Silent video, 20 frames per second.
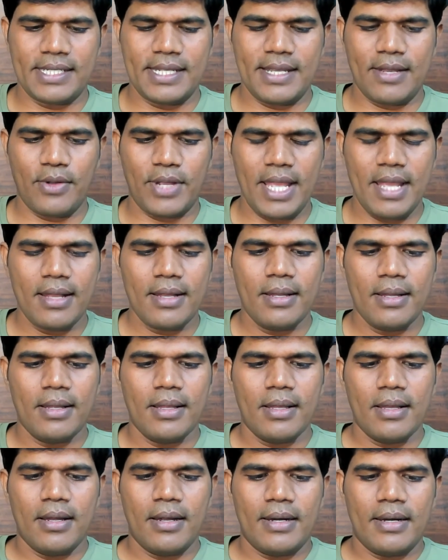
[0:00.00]
Say, okay,
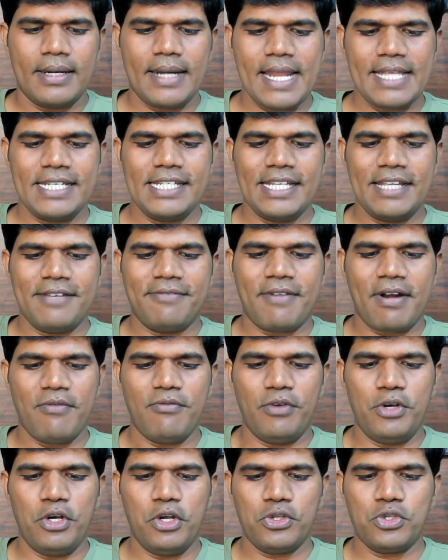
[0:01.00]
transition
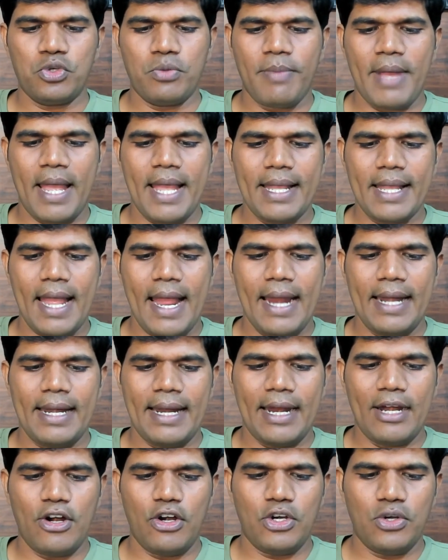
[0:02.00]
from Windows to Mac and
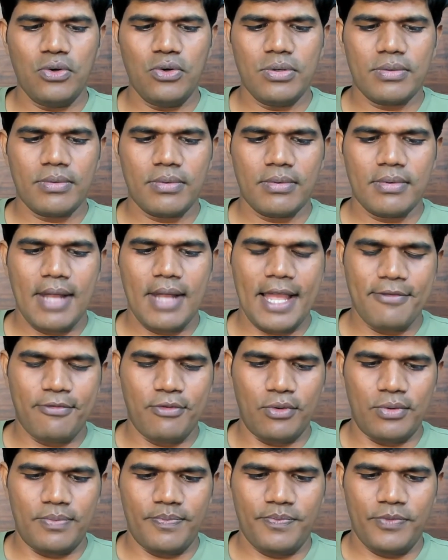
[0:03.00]
Android to
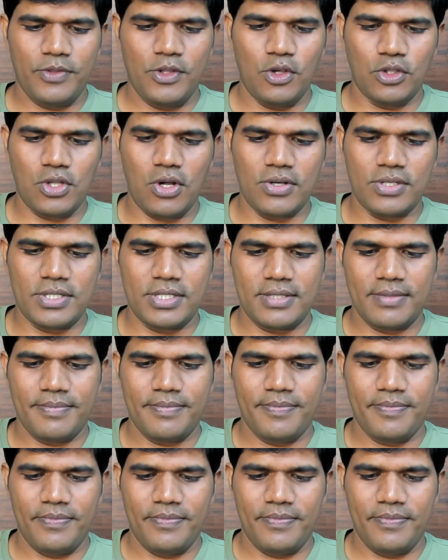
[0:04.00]
iPhone, your thoughts.